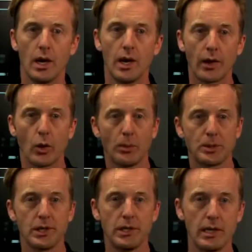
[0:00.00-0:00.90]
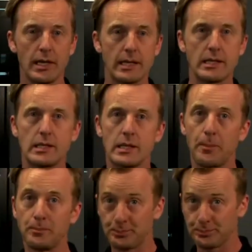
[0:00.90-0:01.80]
Another option is
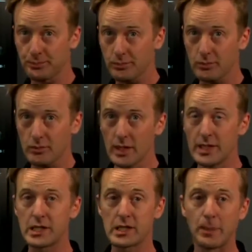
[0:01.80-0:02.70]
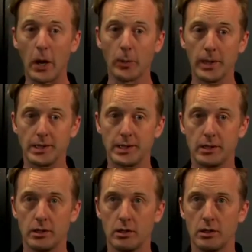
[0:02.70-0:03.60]

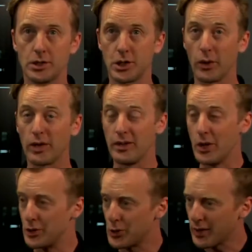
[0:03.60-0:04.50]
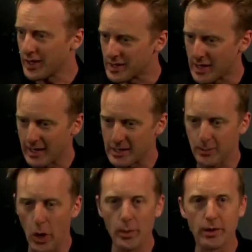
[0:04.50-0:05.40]
experiments. Showing, you know, doing an
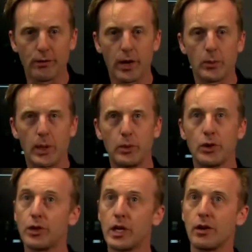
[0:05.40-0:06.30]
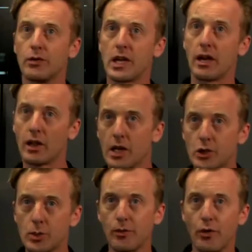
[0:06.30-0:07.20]
experiment in front of people. You think of, say, a
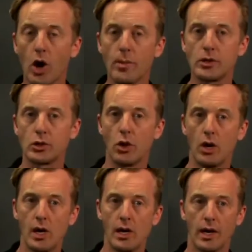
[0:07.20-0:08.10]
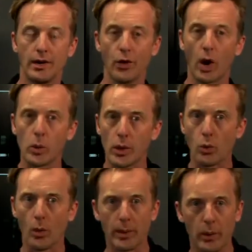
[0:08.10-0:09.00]
classroom environment or an environment where
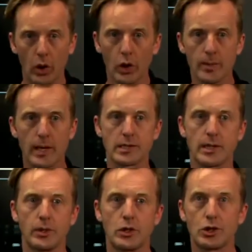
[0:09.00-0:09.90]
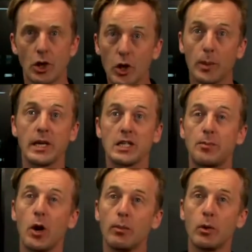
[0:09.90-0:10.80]
you want people to learn about something. To show them an
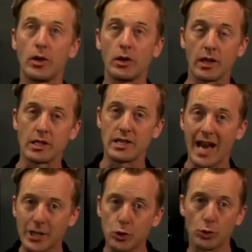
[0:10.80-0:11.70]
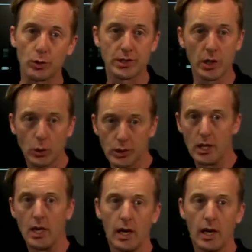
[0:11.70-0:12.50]
experiment where you get this natural result